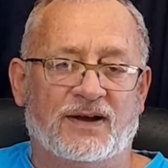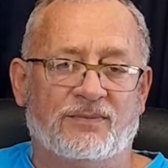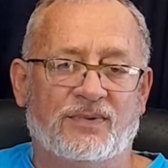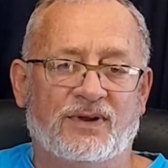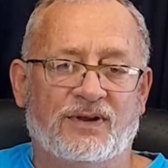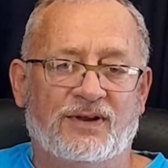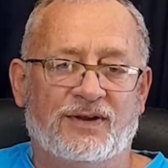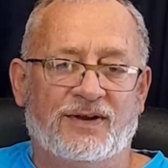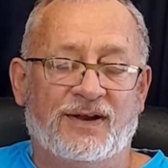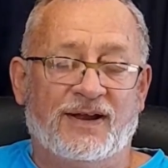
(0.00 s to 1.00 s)
up.
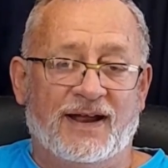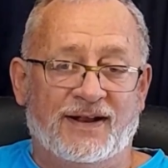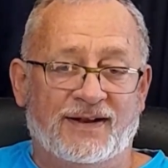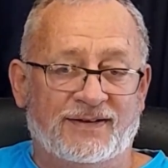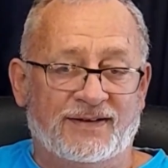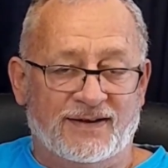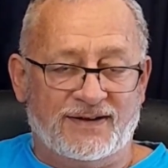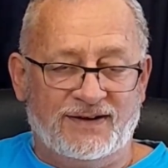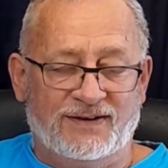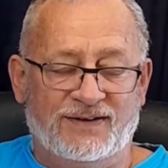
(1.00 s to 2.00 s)
And I
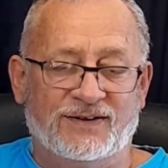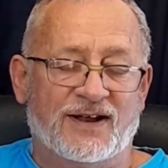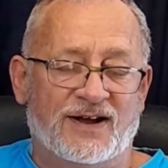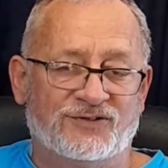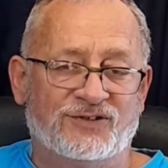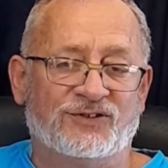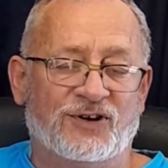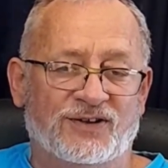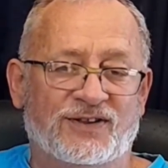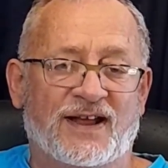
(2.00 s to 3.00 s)
think the Russians
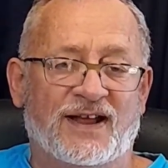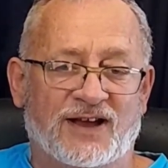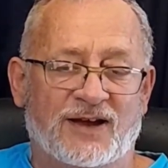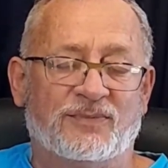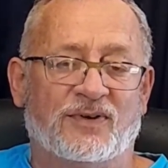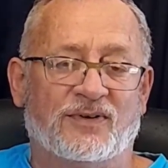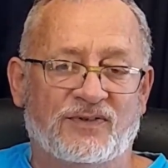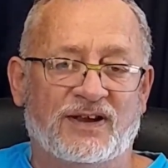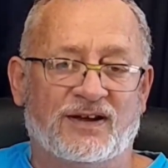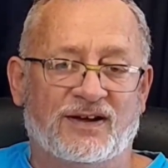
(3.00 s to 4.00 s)
got that type of
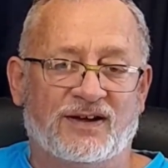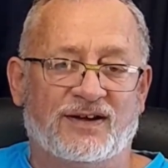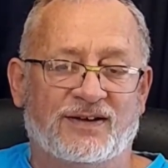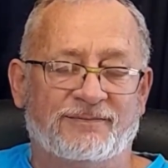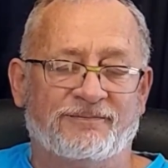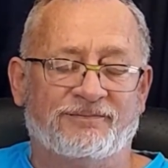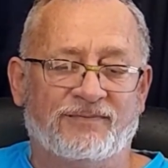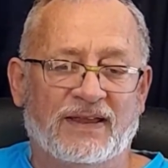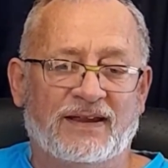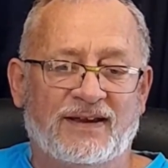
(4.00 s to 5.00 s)

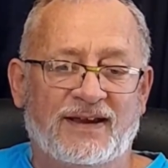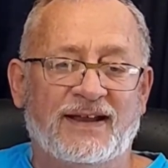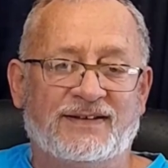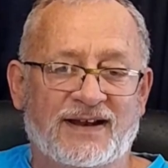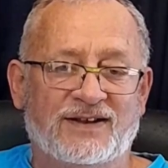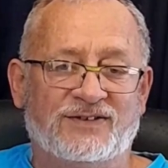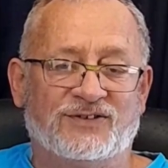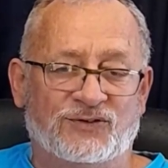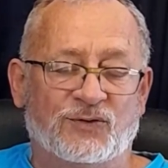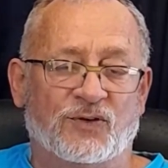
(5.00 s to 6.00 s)

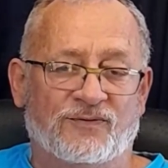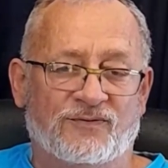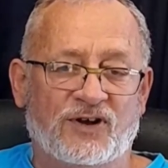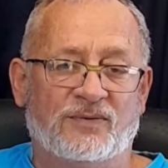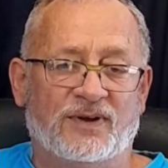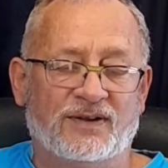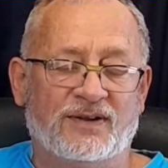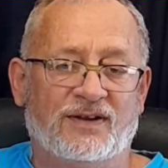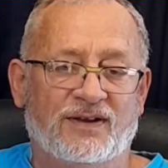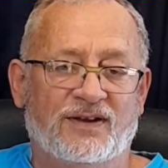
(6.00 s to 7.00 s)
intelligence to confirm it.
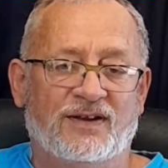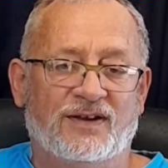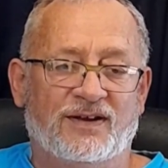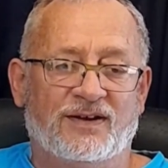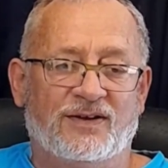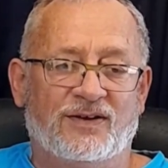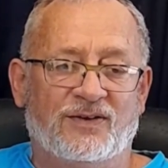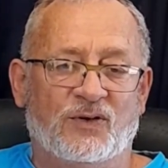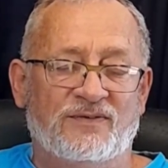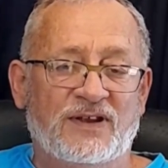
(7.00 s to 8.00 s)

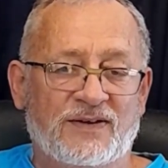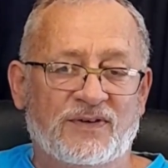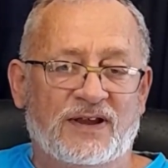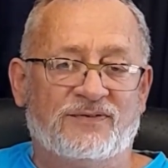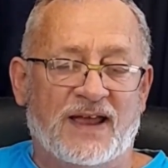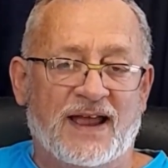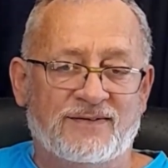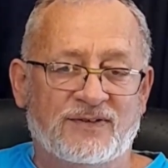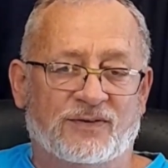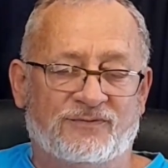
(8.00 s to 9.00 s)
And if they
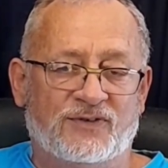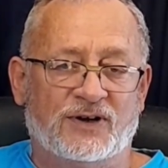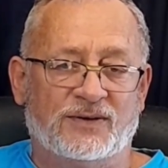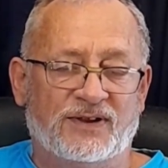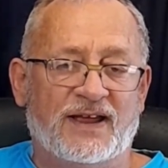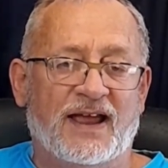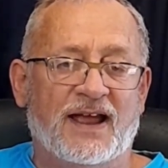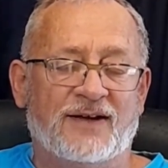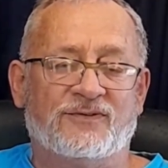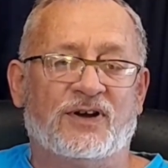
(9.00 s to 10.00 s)
haven't confirmed it, they
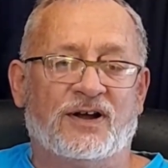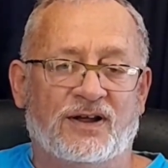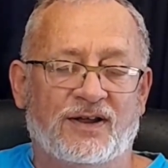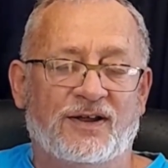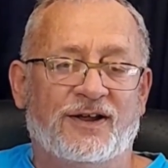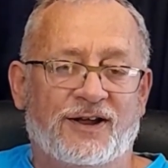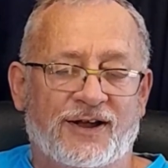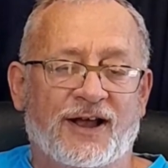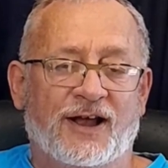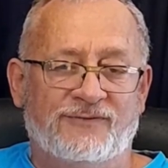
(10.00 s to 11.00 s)
have a
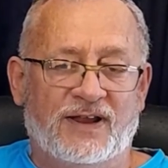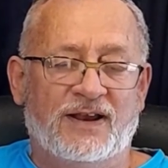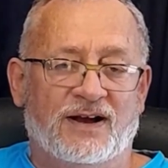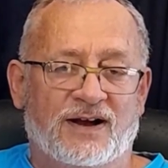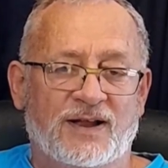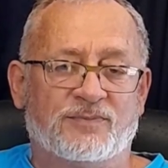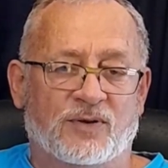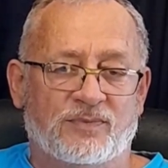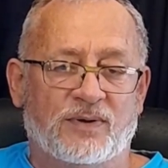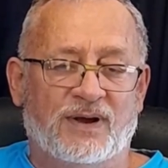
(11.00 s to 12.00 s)
very high
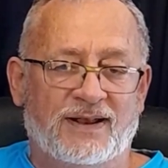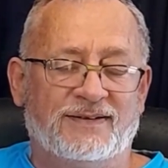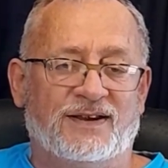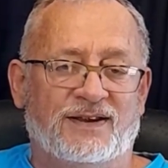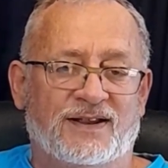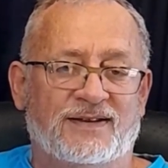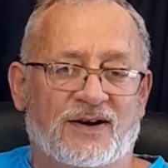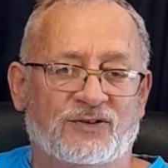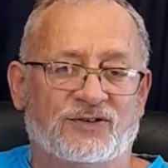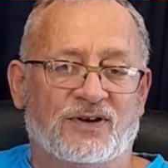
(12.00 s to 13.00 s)
probability that
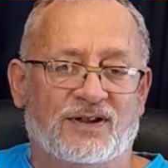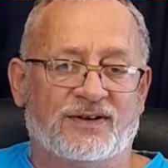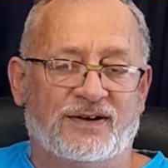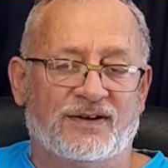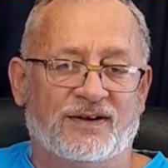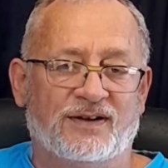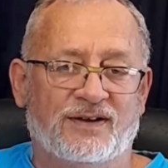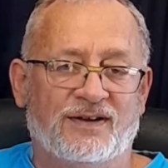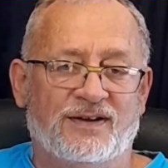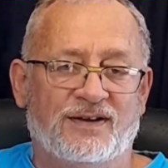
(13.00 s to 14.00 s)
those are
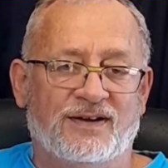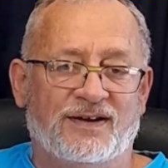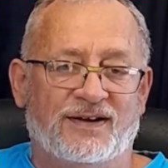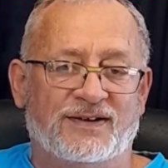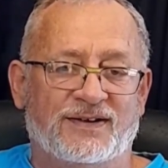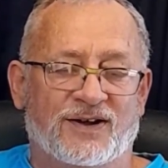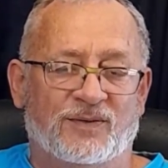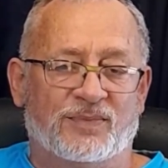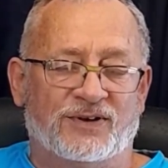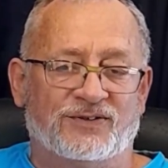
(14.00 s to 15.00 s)
the
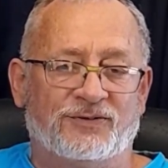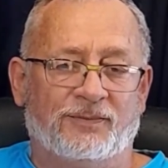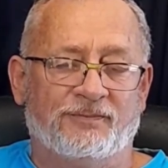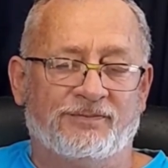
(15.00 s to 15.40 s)
culprits.